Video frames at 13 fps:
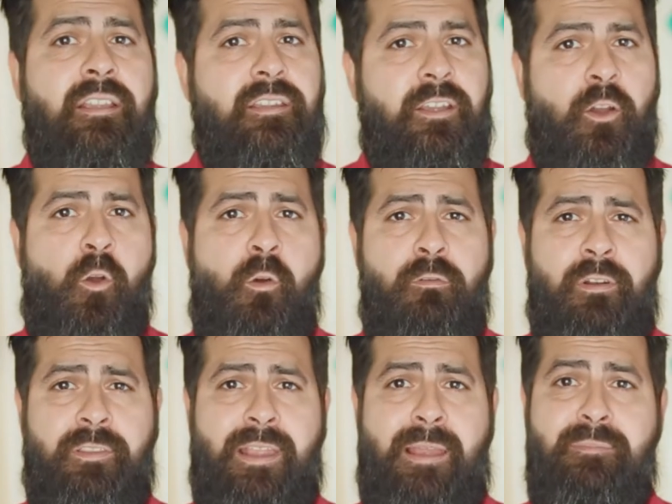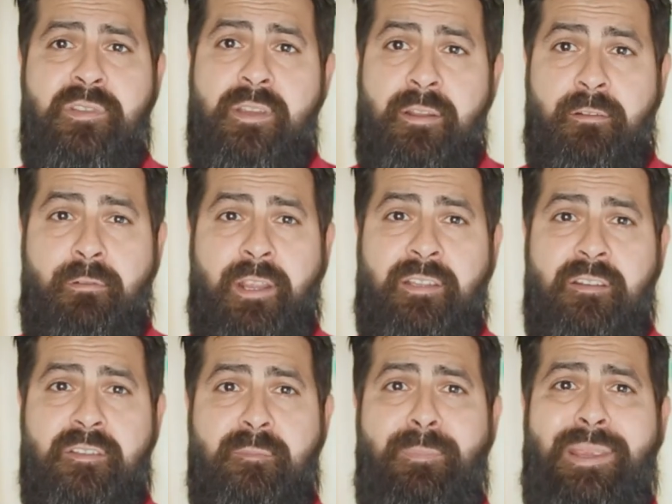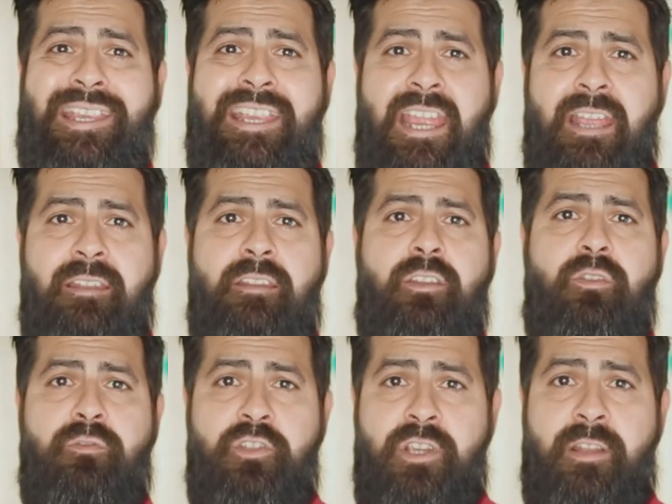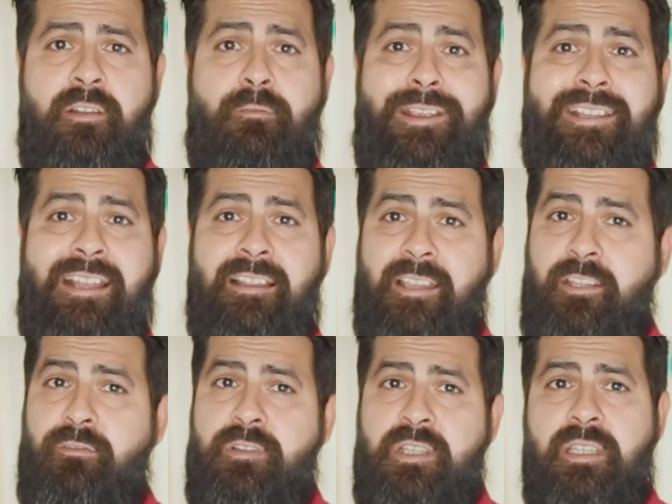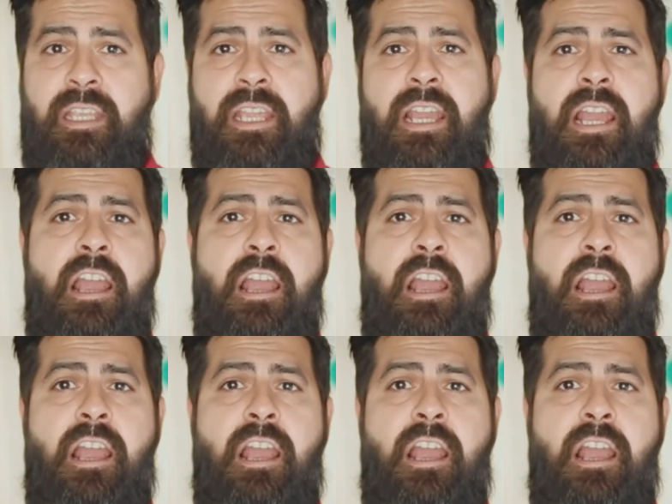the Hoover Dam generators began to generate electricity